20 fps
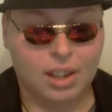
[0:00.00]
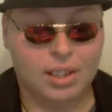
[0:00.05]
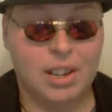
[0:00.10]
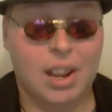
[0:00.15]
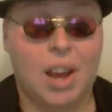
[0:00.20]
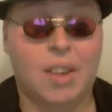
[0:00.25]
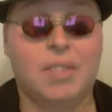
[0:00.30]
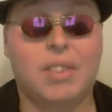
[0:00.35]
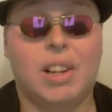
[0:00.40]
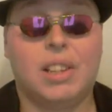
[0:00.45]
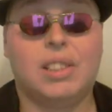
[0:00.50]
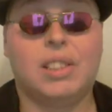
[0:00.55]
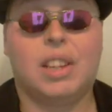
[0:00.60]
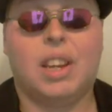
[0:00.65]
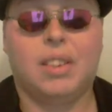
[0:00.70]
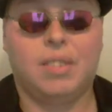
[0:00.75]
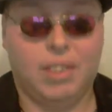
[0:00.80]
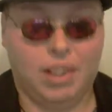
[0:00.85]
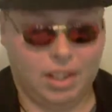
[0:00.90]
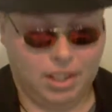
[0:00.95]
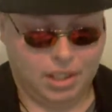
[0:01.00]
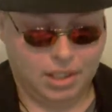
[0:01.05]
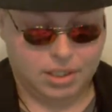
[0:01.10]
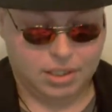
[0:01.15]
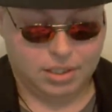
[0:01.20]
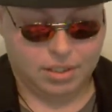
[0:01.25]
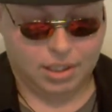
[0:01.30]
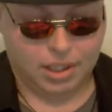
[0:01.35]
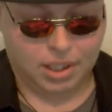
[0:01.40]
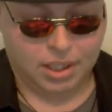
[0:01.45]
Now, I'm not saying America
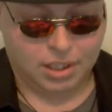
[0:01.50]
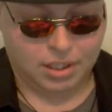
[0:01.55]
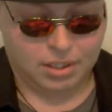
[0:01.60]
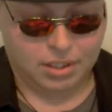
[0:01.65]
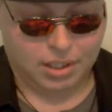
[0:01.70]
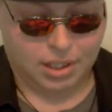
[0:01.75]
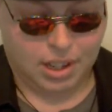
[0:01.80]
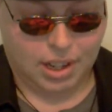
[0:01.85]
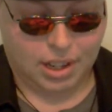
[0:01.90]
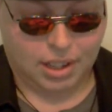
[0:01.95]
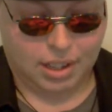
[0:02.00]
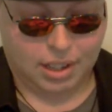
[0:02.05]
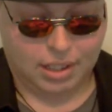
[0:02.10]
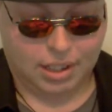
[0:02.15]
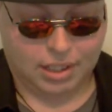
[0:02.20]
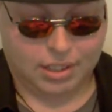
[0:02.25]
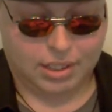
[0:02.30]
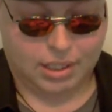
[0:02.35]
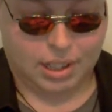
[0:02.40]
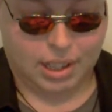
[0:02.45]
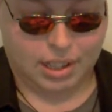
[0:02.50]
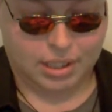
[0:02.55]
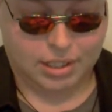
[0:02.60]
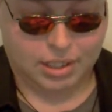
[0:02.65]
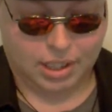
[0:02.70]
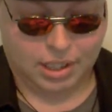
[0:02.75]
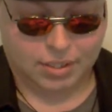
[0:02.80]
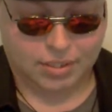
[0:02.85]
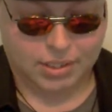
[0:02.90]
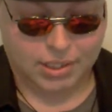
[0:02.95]
is a great country. That's the last
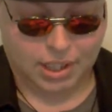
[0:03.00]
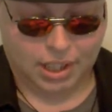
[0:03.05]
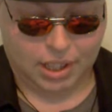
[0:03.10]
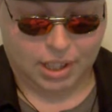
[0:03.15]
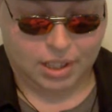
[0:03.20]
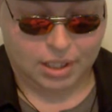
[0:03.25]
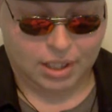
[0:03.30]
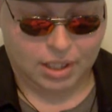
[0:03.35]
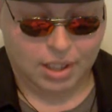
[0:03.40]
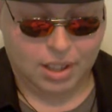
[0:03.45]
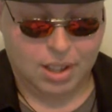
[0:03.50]
thing I'm saying.